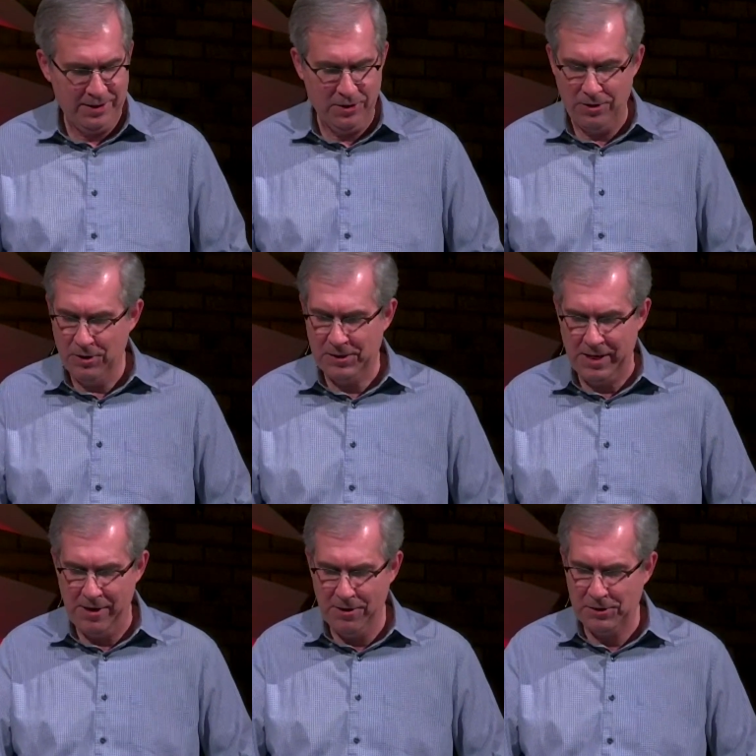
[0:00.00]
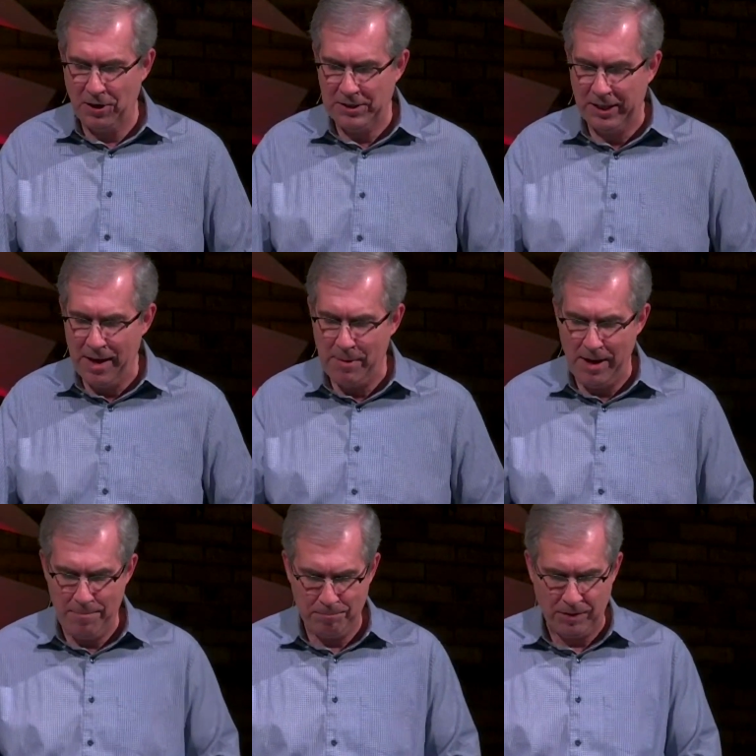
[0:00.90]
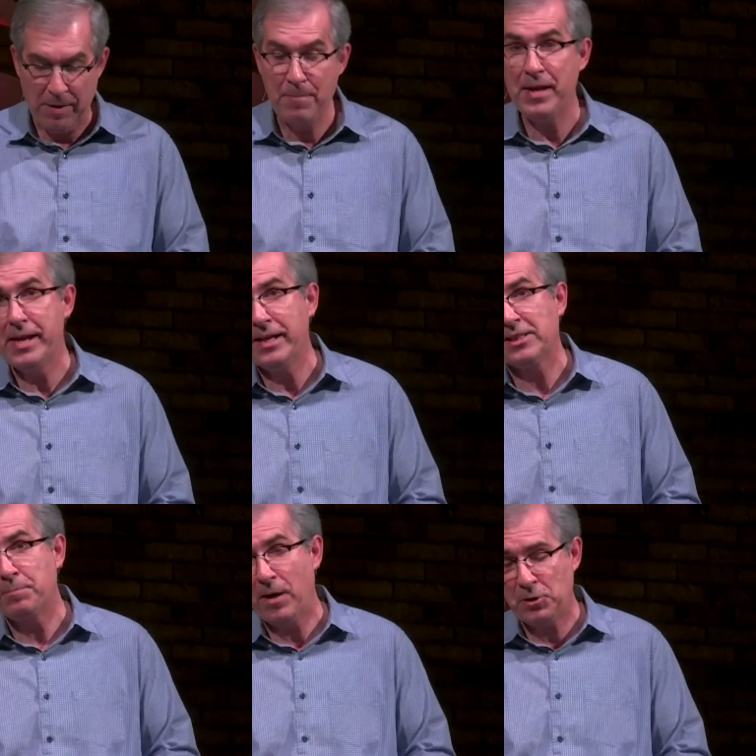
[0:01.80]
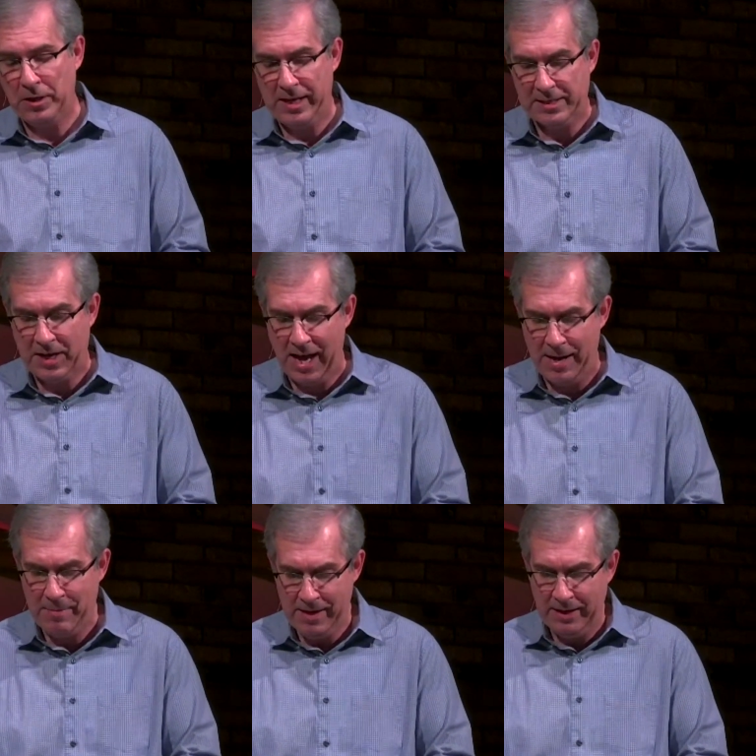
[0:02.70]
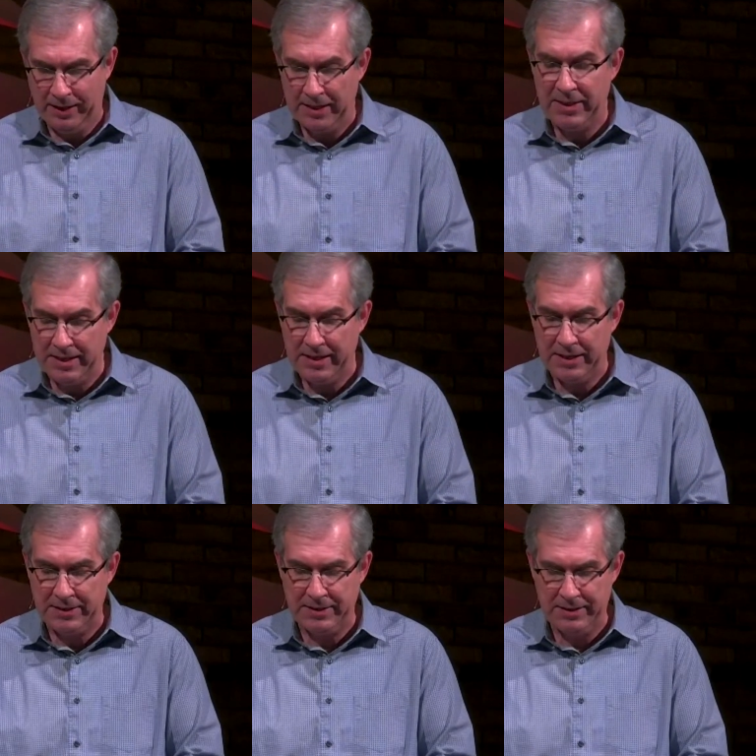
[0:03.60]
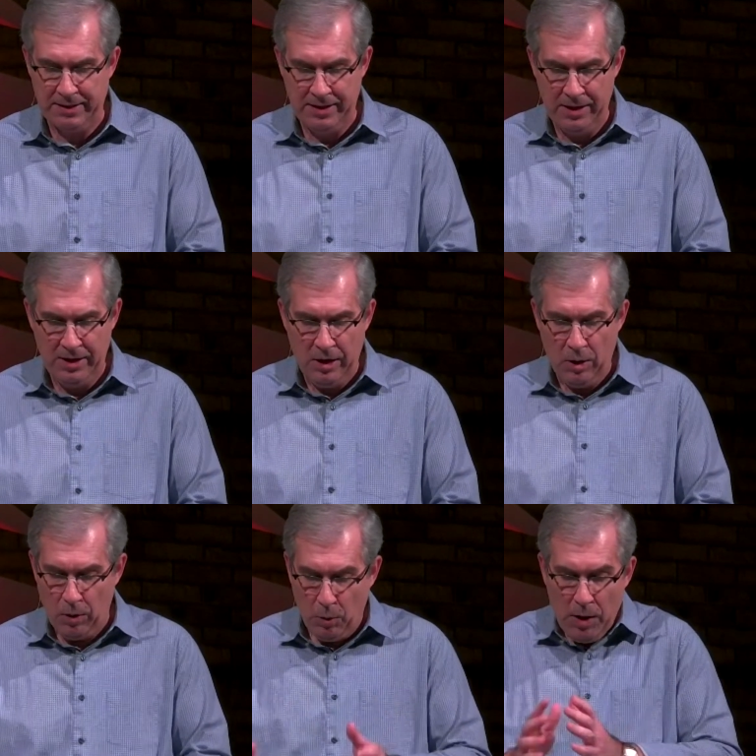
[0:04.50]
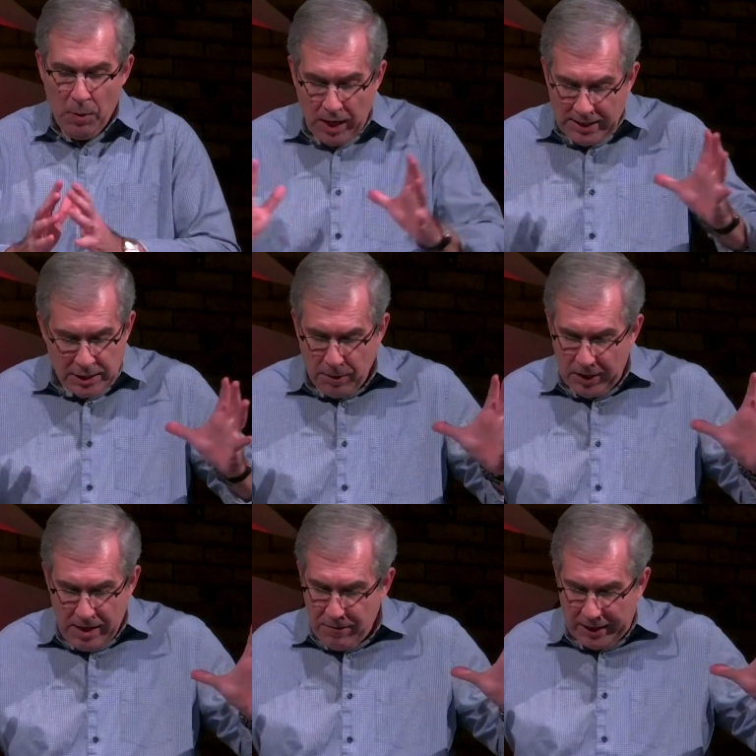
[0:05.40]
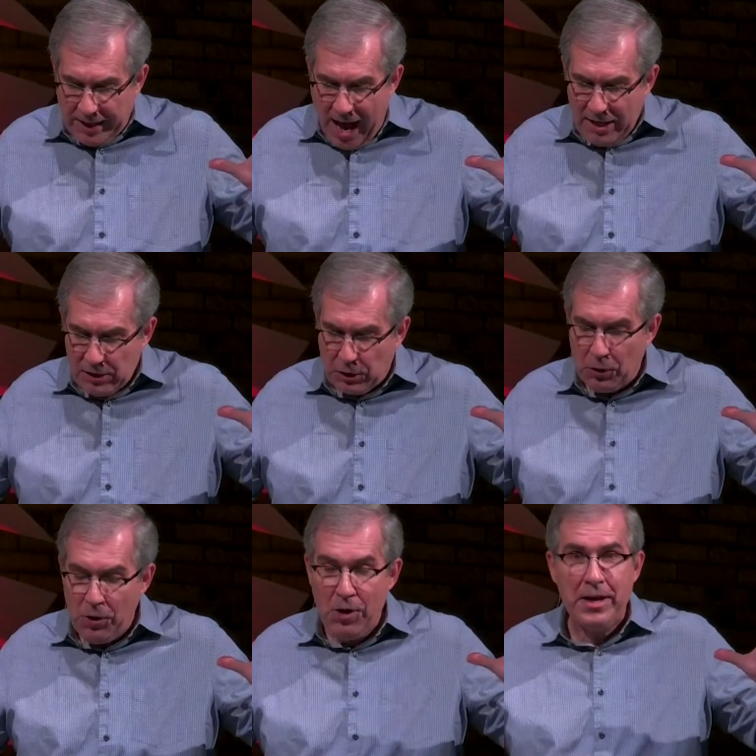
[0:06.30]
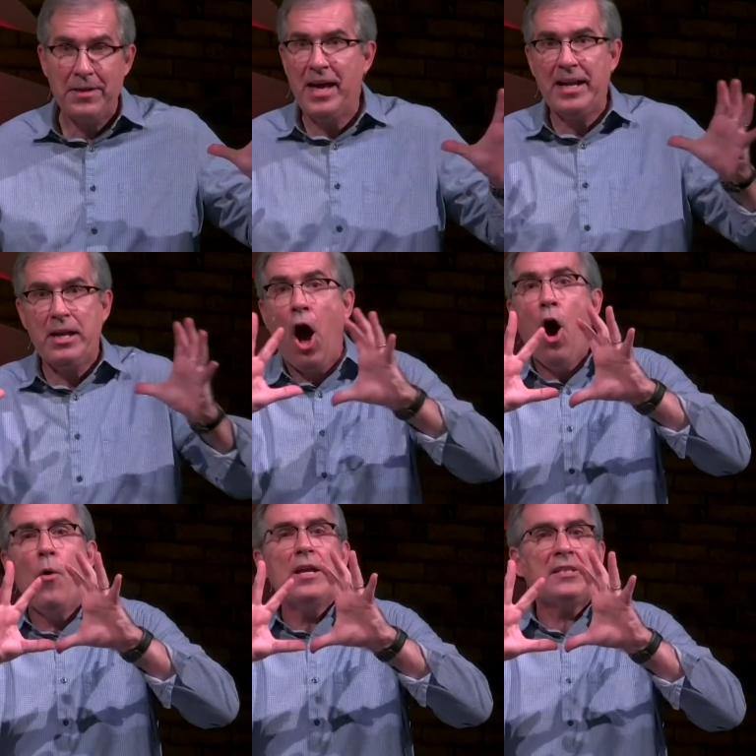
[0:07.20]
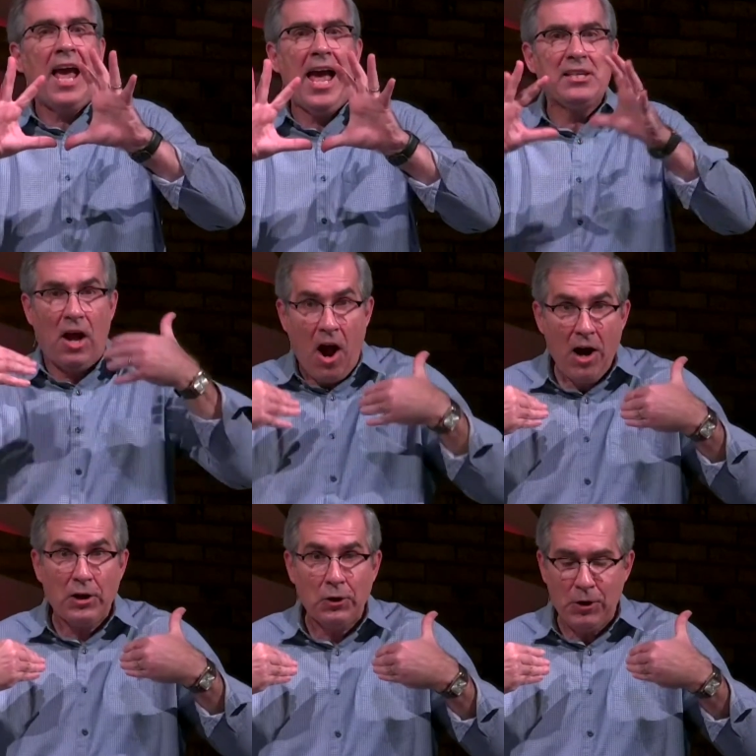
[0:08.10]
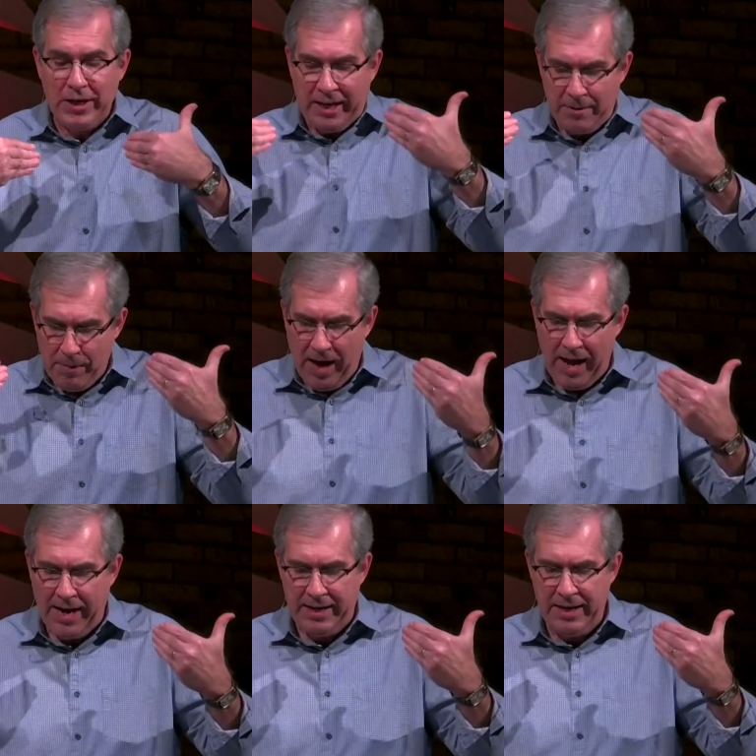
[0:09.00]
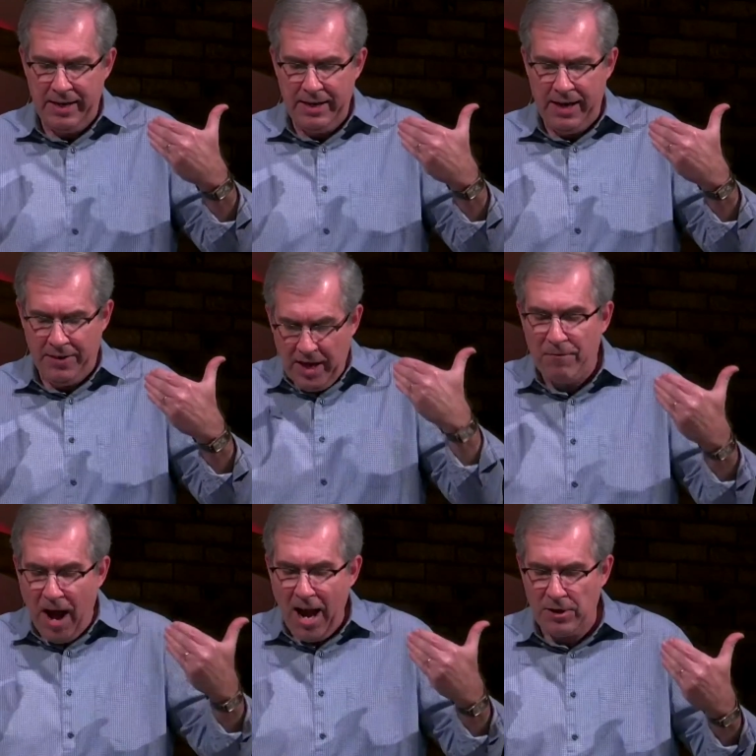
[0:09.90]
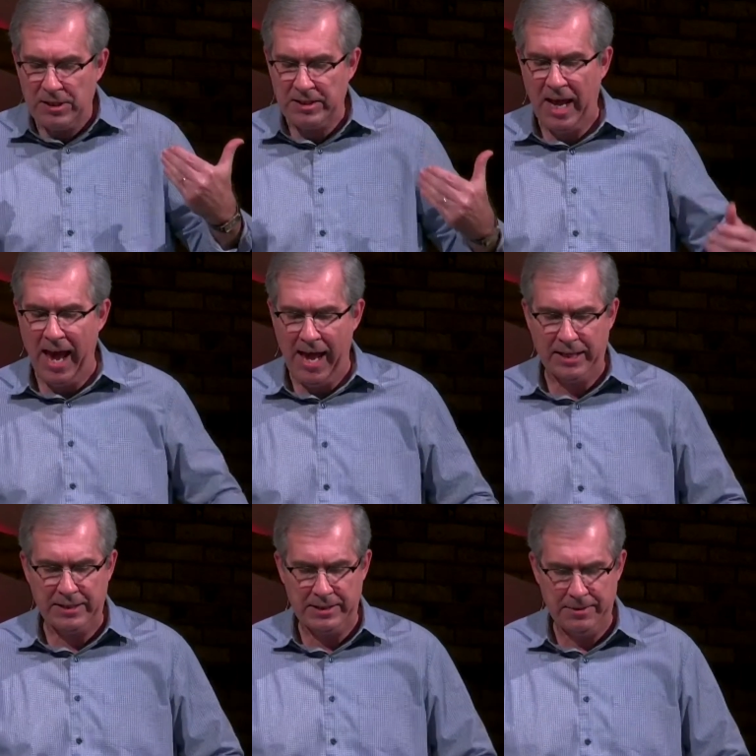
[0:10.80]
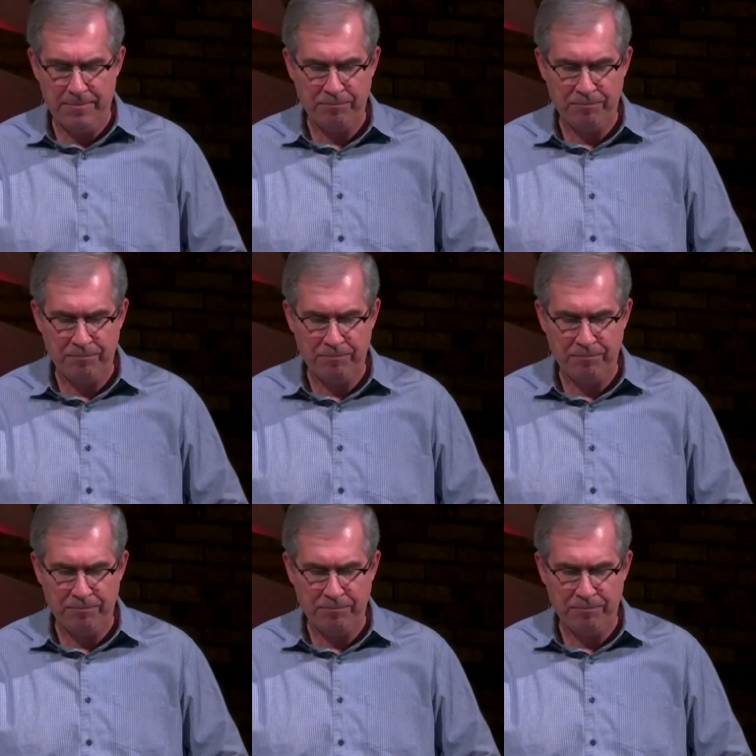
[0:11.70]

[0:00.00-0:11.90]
You see, here is our dilemma, maybe especially at a time like this. We would like to believe that God is good and that he always has our good in mind. And then a virus attacks.